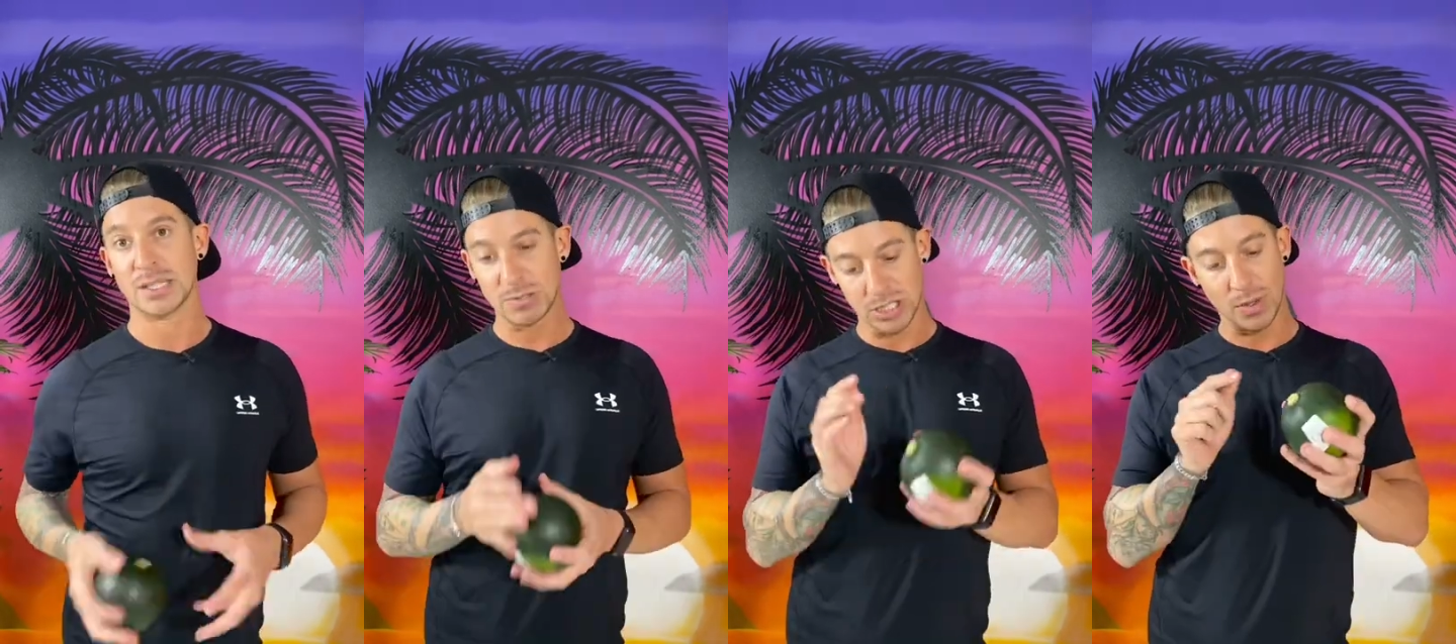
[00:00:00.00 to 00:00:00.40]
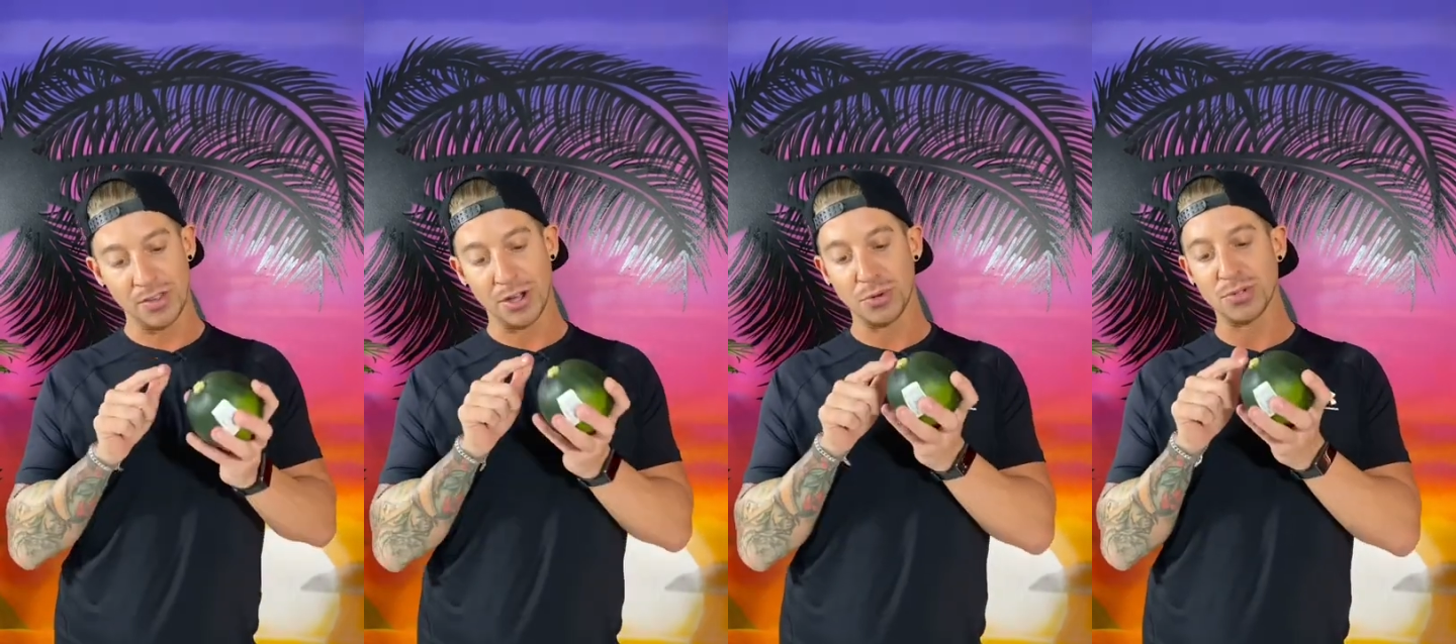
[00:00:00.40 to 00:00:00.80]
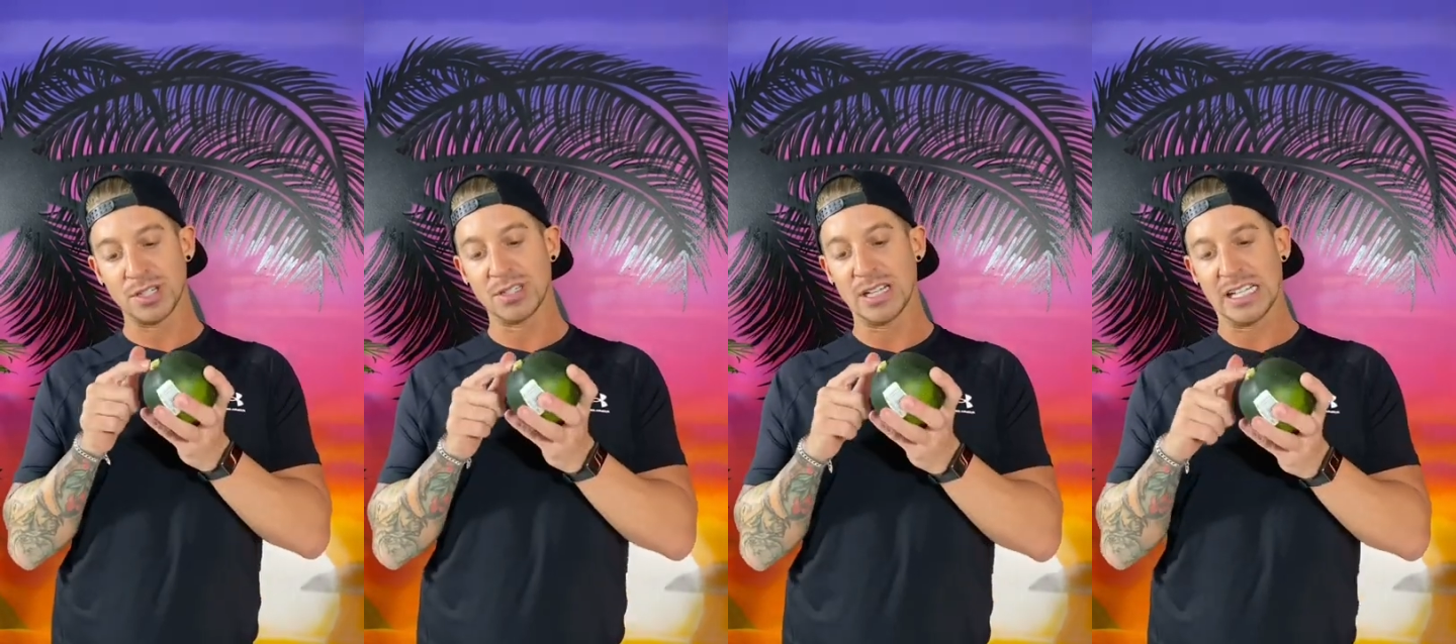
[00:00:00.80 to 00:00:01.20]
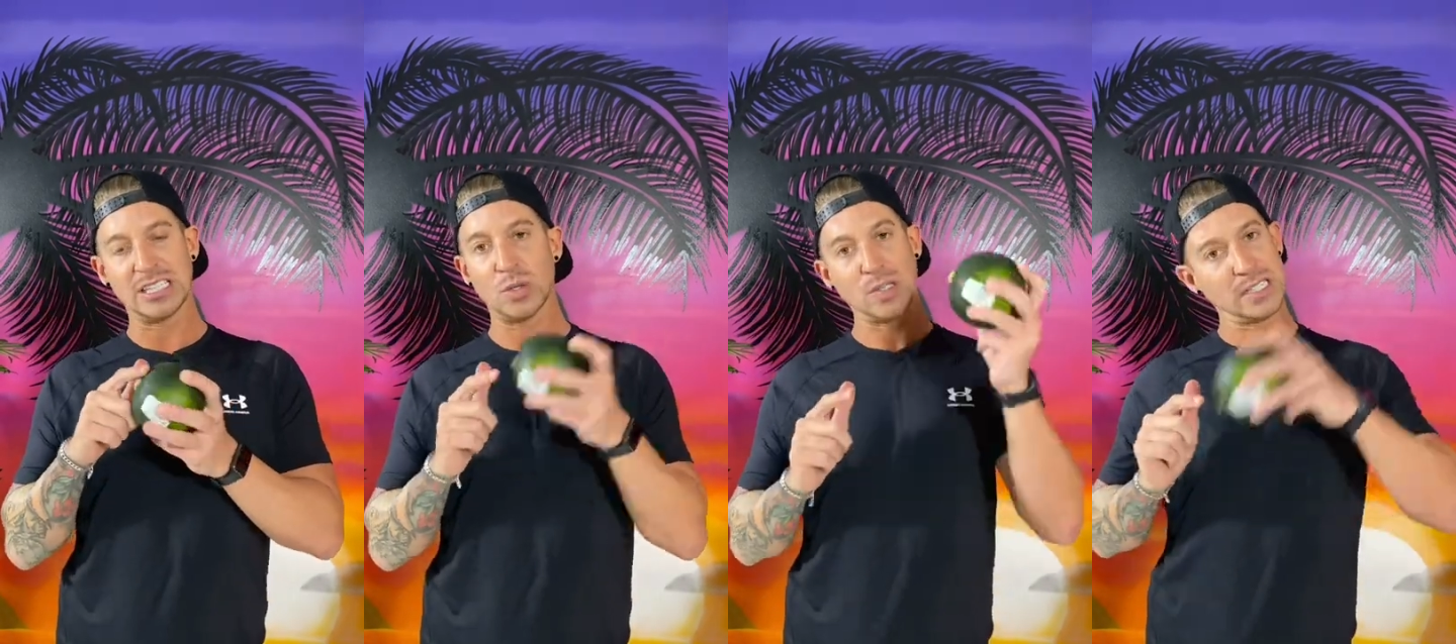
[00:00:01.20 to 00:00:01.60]
especially when the root, yeah,
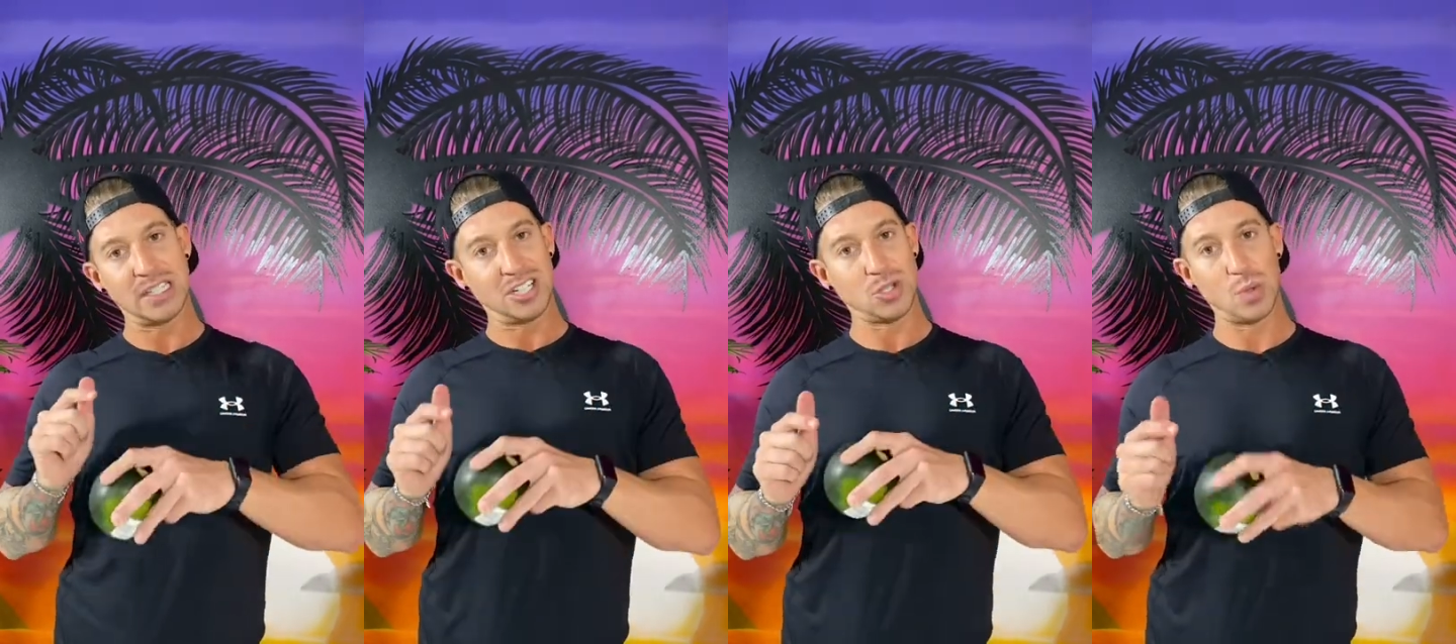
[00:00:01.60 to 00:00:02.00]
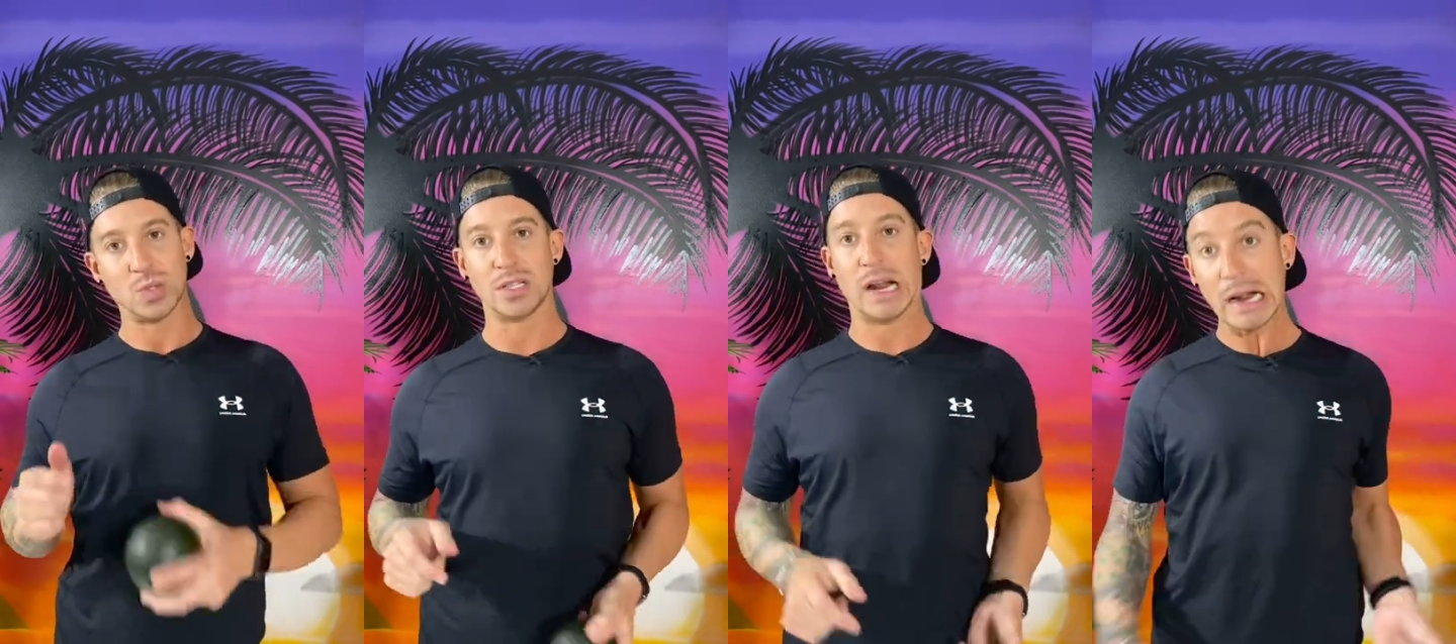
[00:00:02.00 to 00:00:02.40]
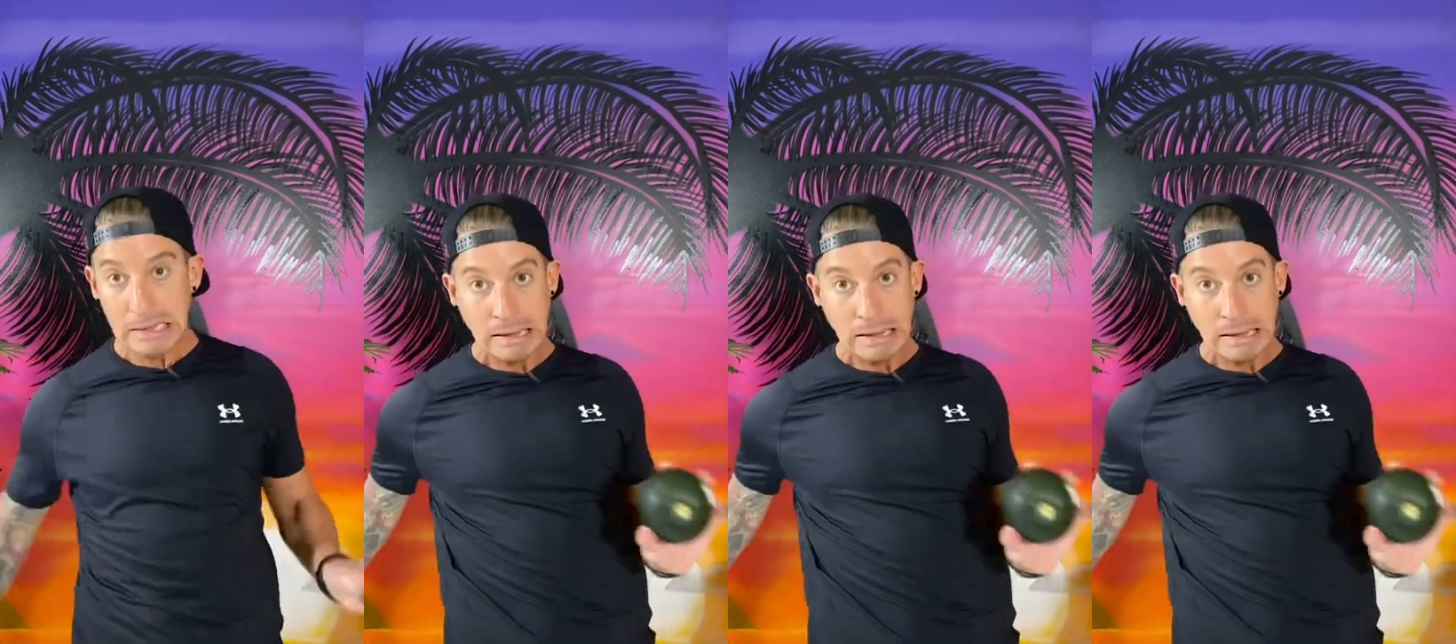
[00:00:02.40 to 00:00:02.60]
she goes in the toes and you're